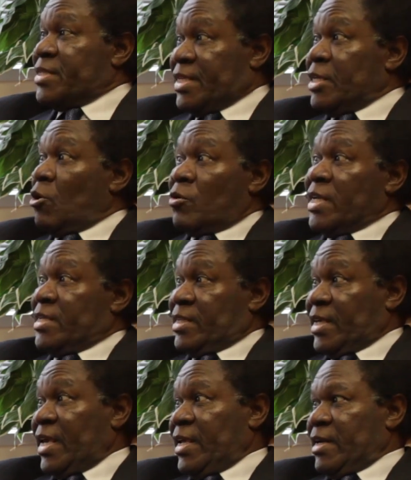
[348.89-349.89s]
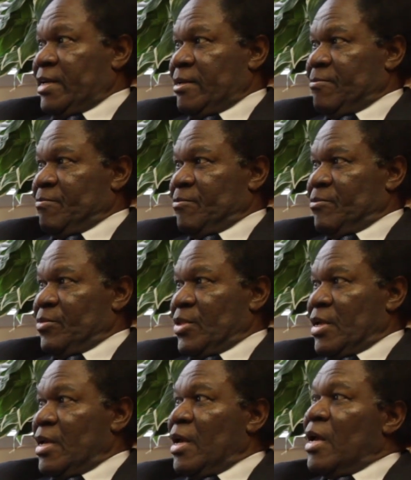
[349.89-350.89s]
seen on the skin.
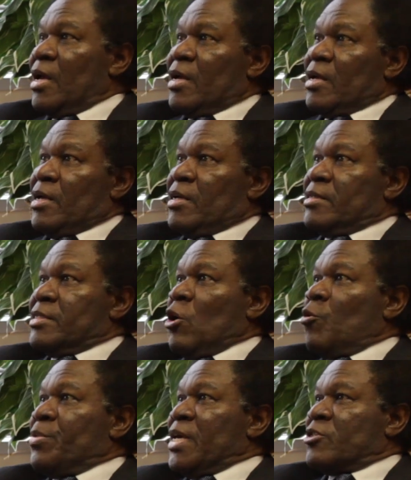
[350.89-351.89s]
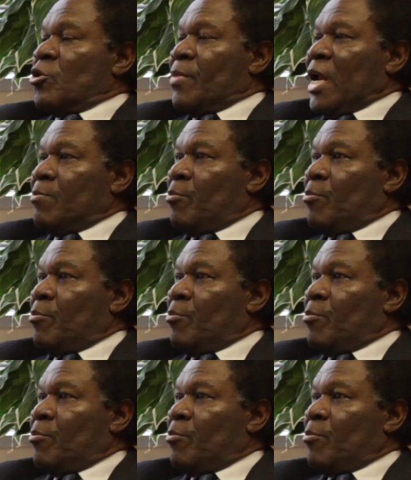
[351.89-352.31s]
There will be some